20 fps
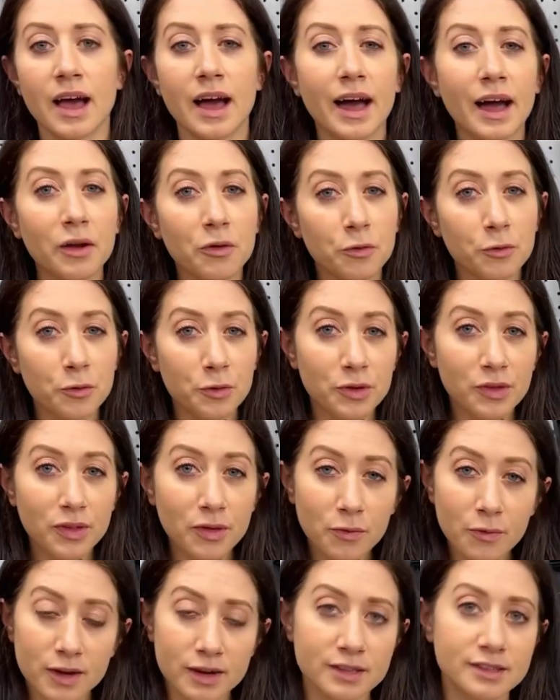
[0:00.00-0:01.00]
I really
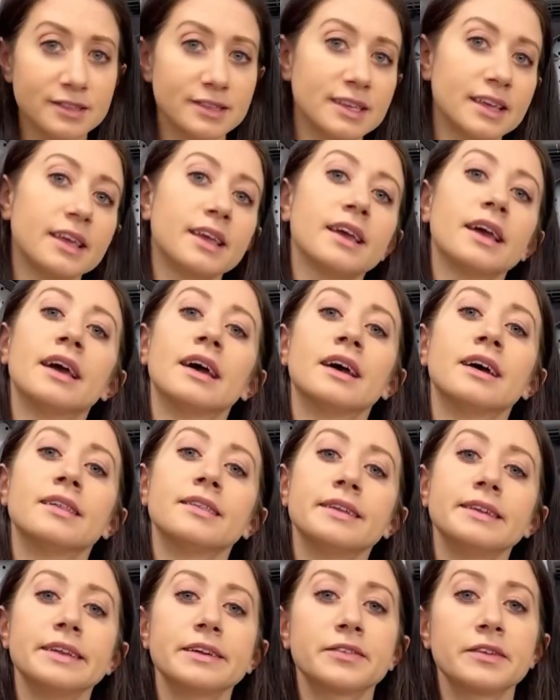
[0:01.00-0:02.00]
want to see
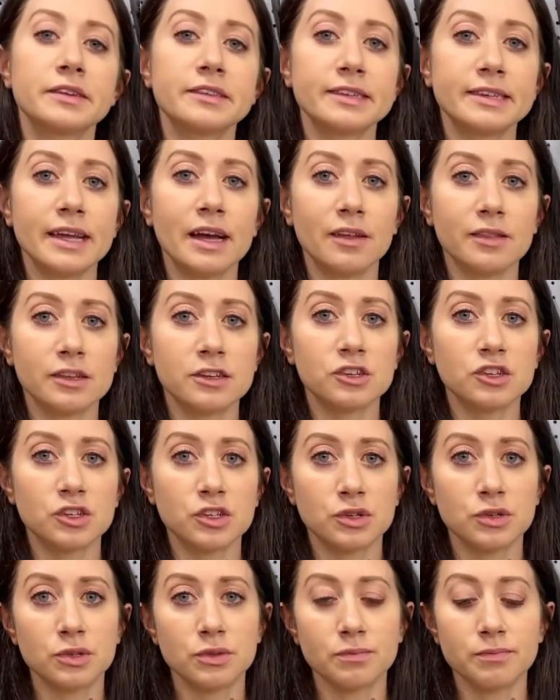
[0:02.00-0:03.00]
the difference in how these
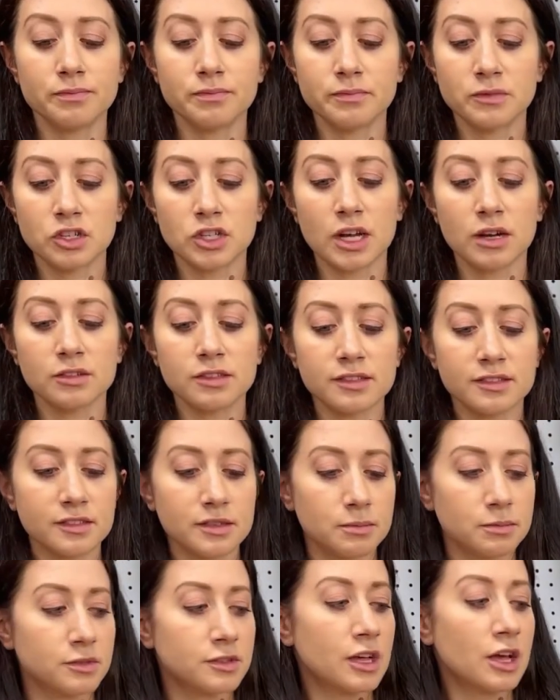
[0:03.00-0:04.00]
shoot, Shadow
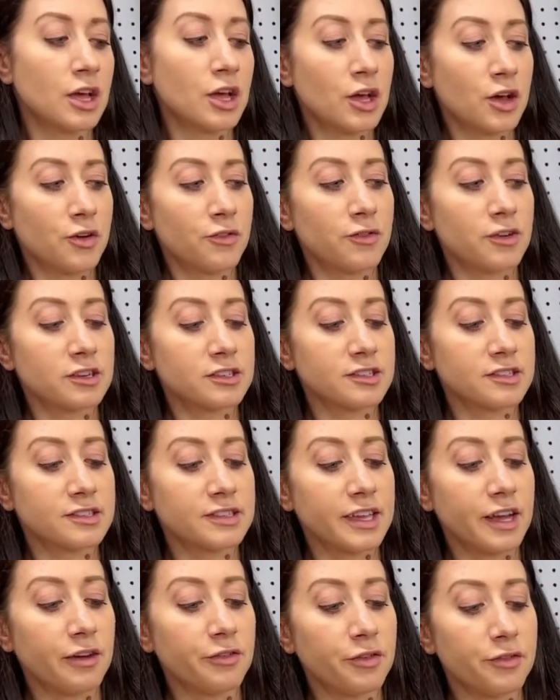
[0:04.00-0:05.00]
Systems versus
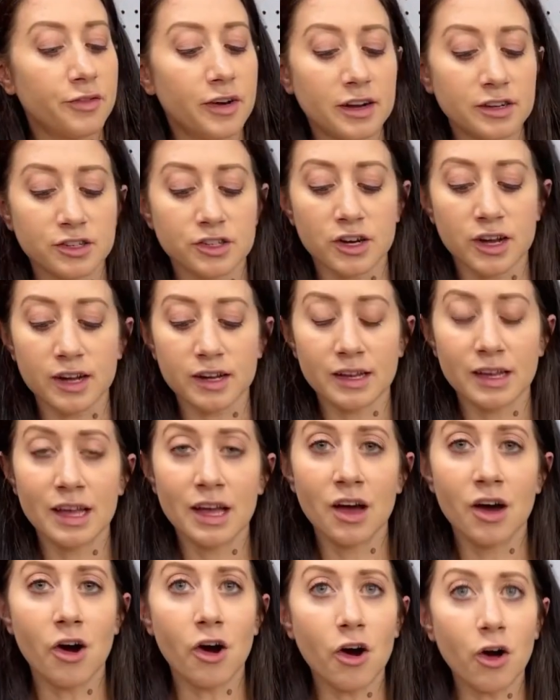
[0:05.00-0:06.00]
the Alpha Foxtrot.
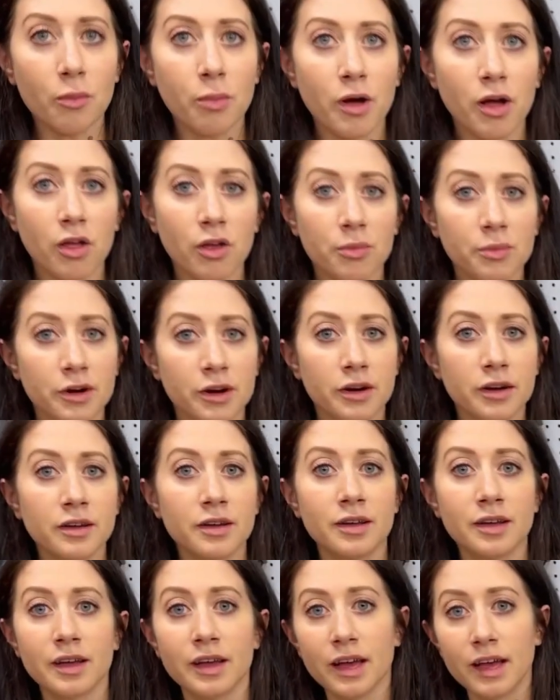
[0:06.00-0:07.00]
All polymer,
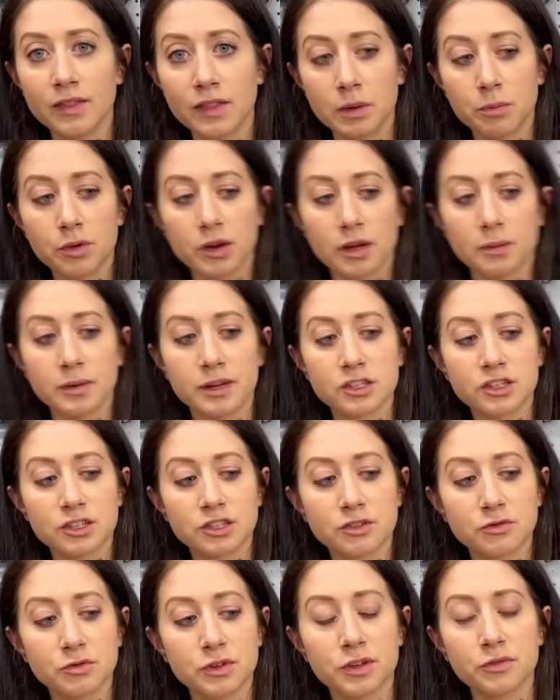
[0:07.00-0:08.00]
and then pretty
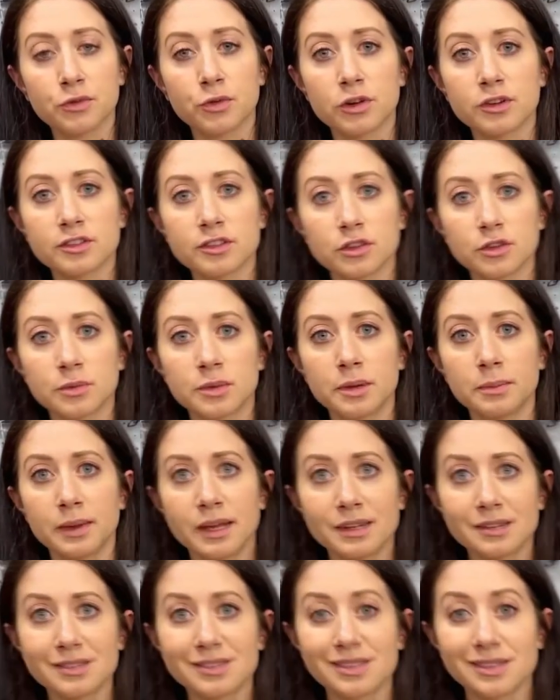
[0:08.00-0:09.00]
much reinforced aluminum in
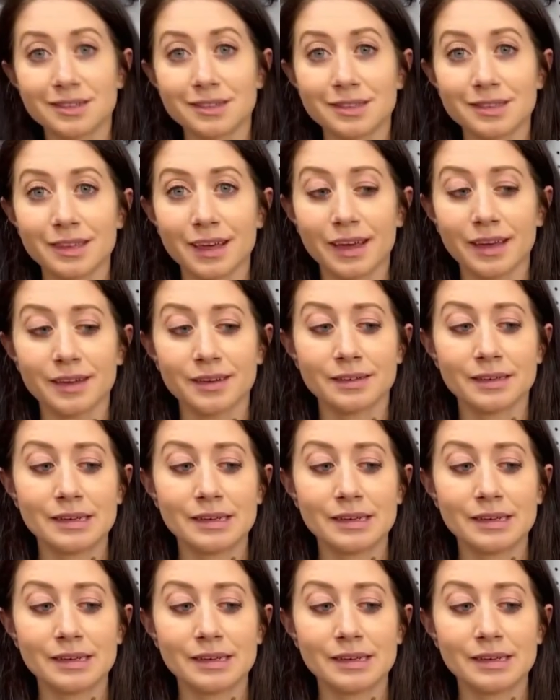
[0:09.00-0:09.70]
a steel slide.